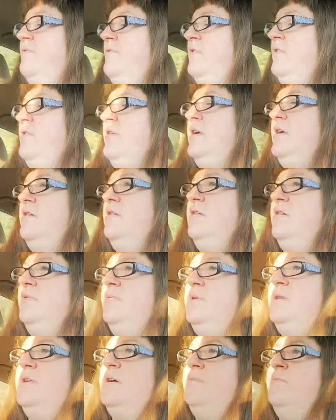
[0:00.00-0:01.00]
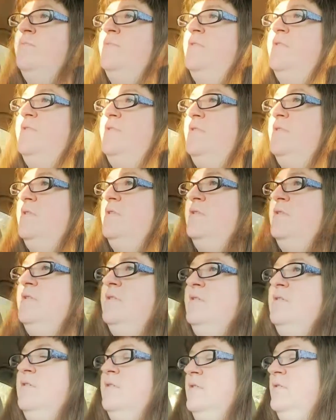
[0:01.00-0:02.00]
Alright, are we done with...
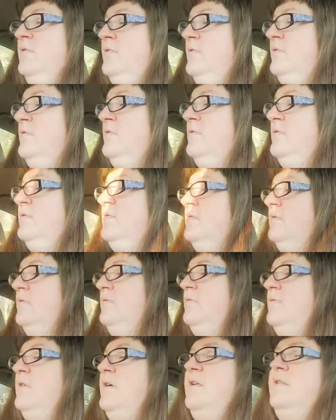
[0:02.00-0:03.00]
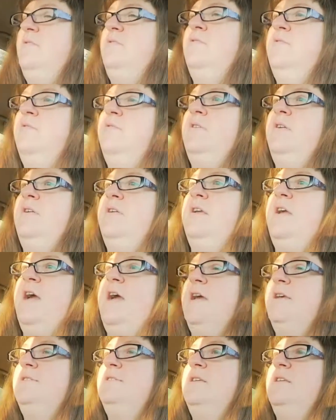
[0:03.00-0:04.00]
Hold on
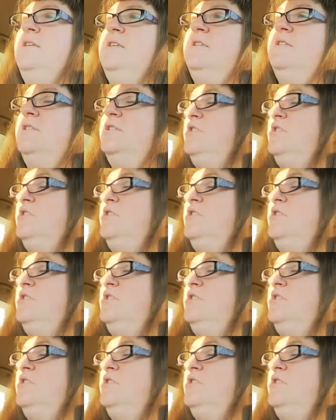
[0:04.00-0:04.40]
guys, I need to